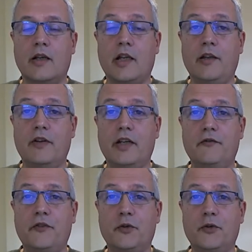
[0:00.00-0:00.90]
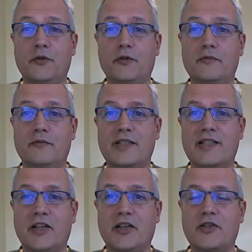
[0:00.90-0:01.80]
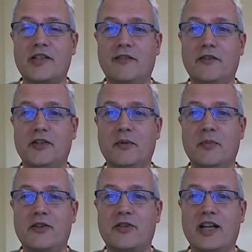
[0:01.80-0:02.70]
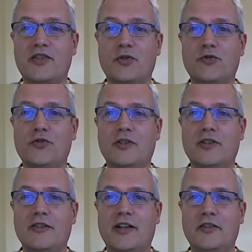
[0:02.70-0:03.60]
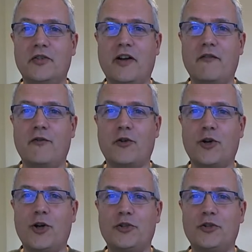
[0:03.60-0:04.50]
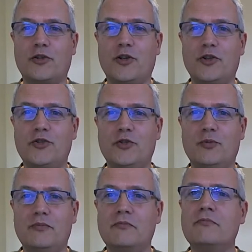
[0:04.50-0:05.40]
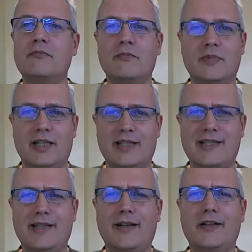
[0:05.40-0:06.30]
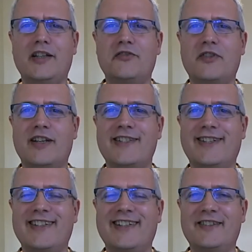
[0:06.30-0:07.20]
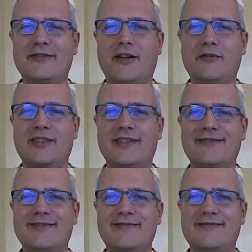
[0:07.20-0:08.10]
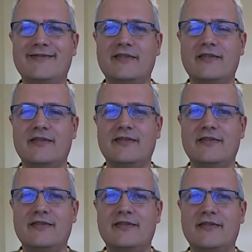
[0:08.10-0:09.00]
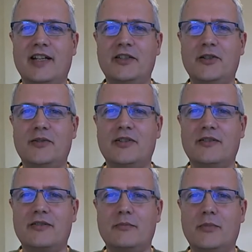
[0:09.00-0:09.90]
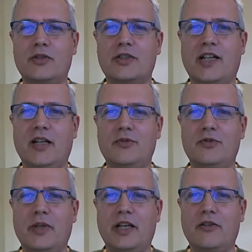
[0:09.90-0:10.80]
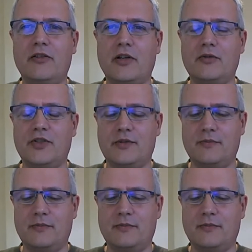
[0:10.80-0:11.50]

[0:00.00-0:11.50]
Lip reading: Even if you see yourself in the mirror as usual and you have forgot your costume, that's still an interesting thing to note. A little more time to make your notes.